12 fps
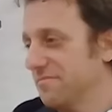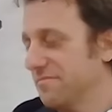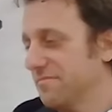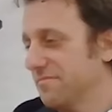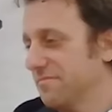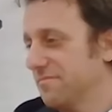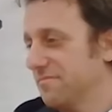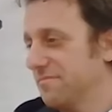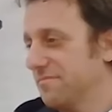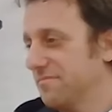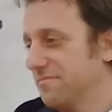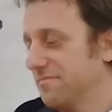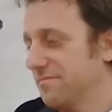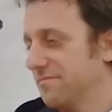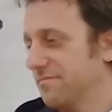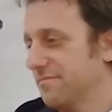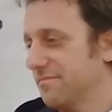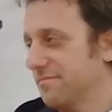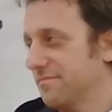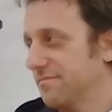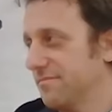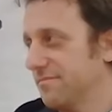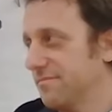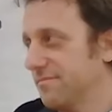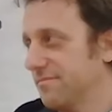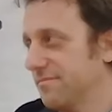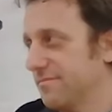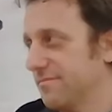This person isn't speaking.